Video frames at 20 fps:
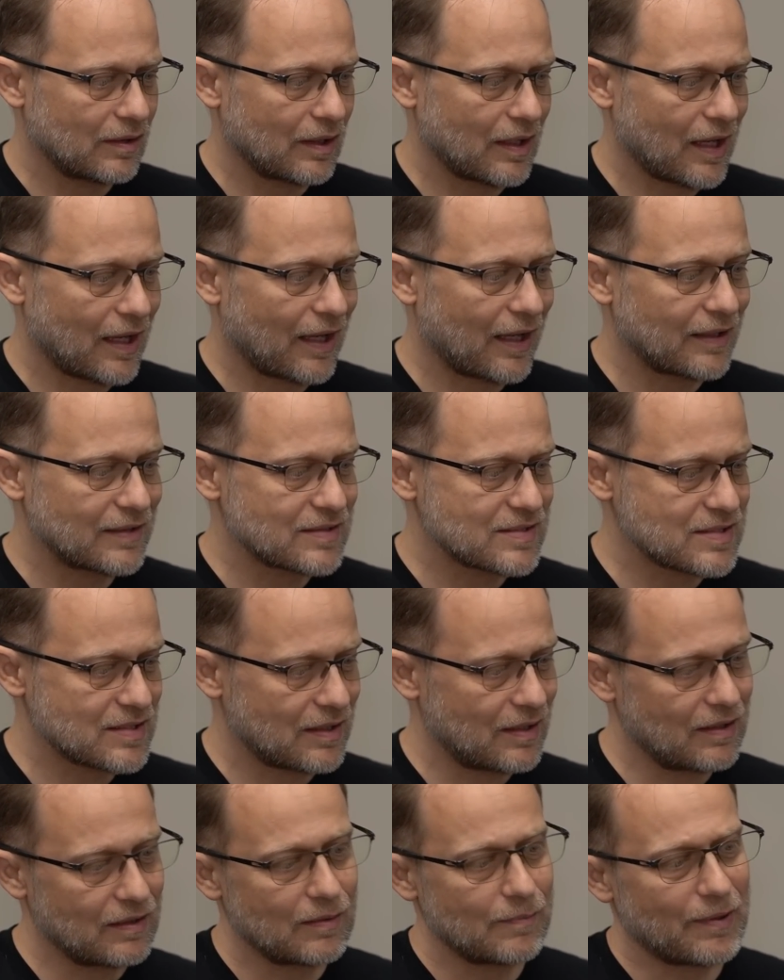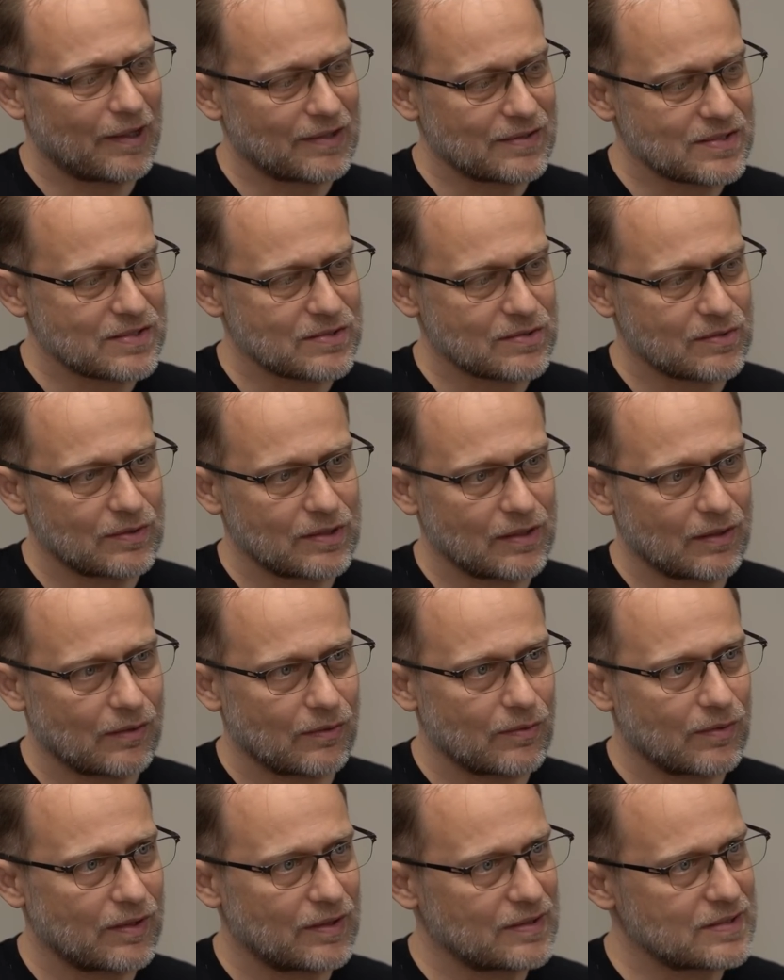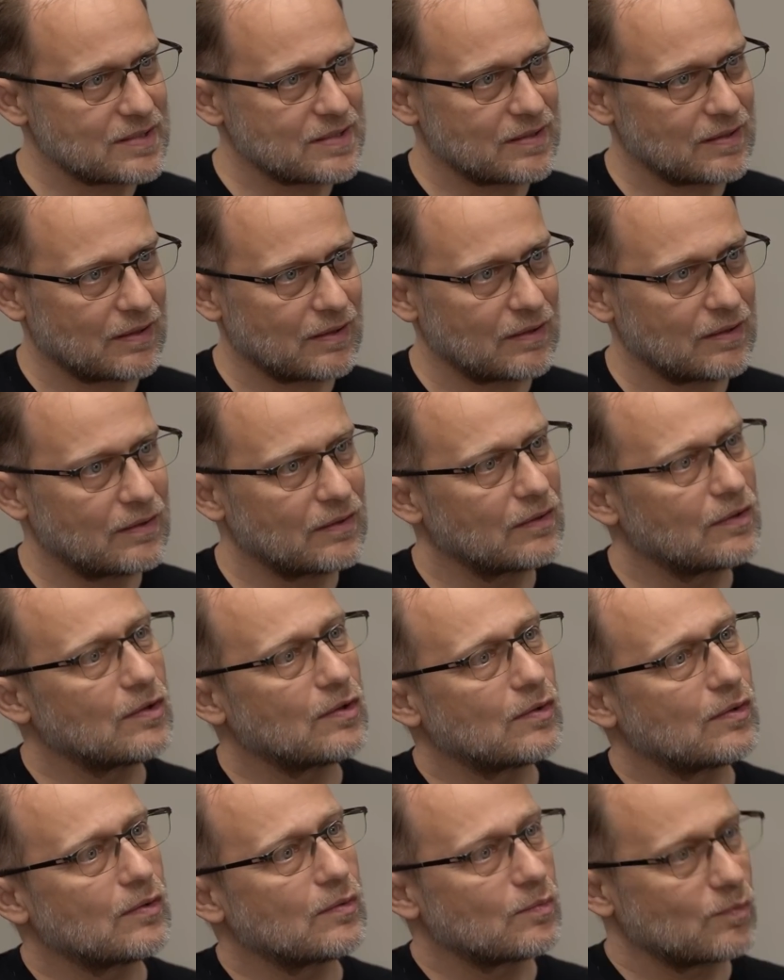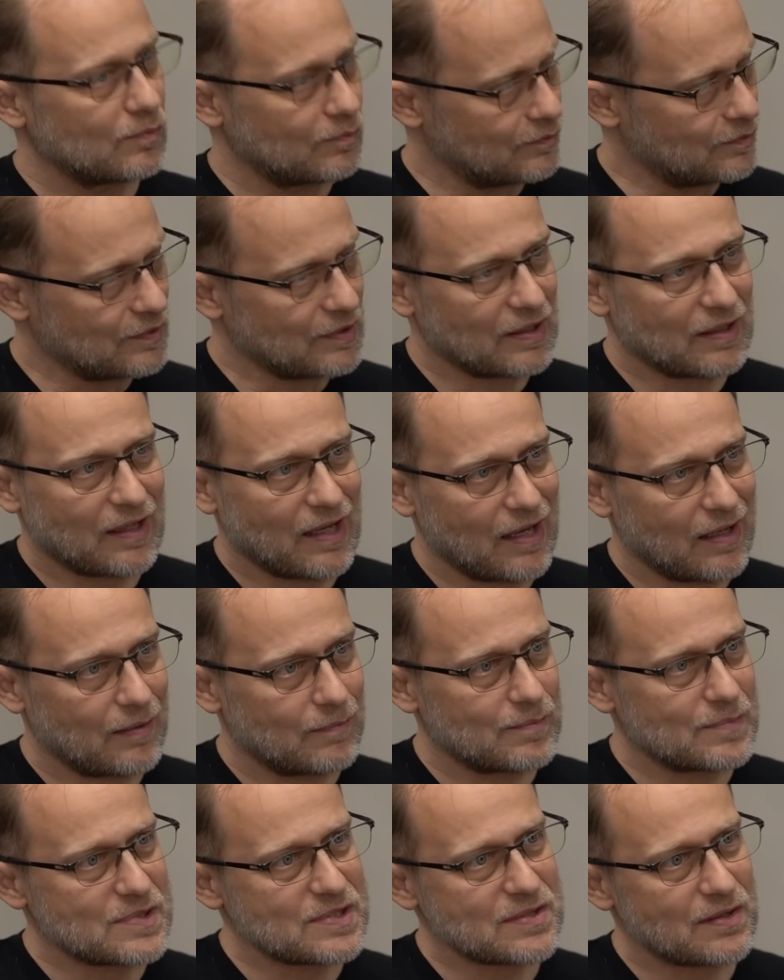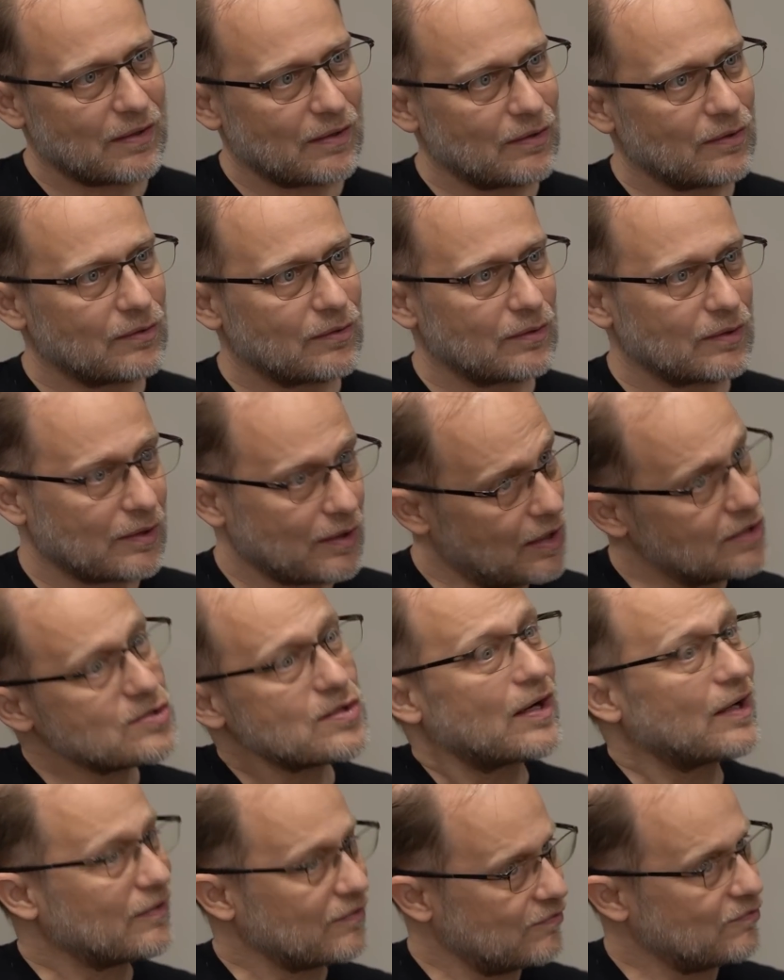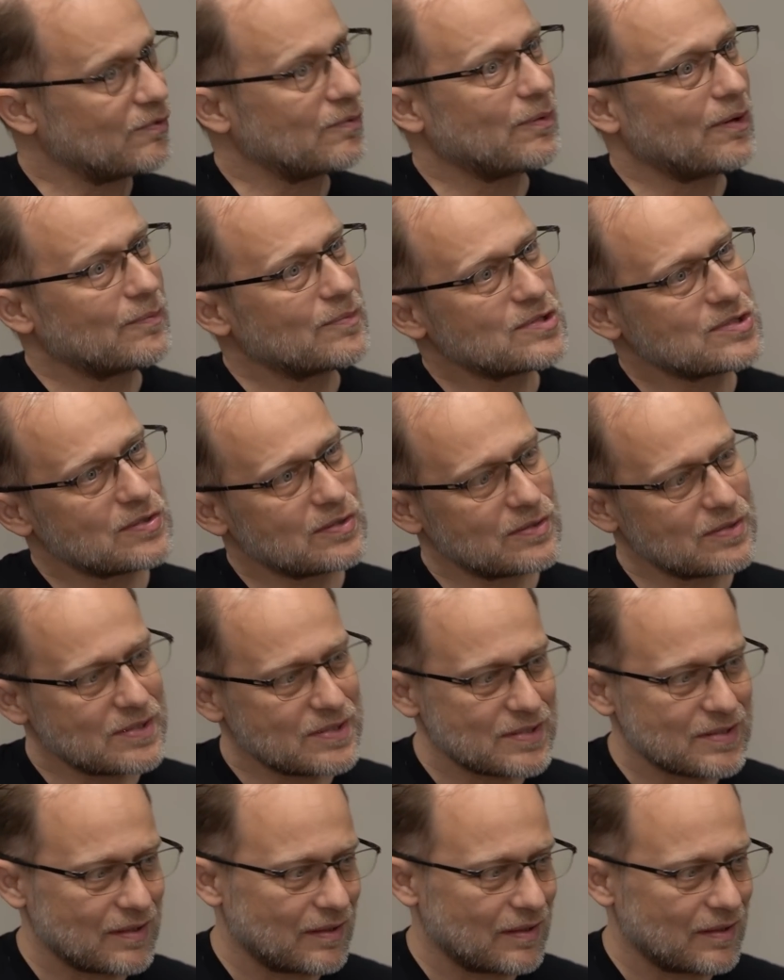at an independent studio that did games under contract for publishers.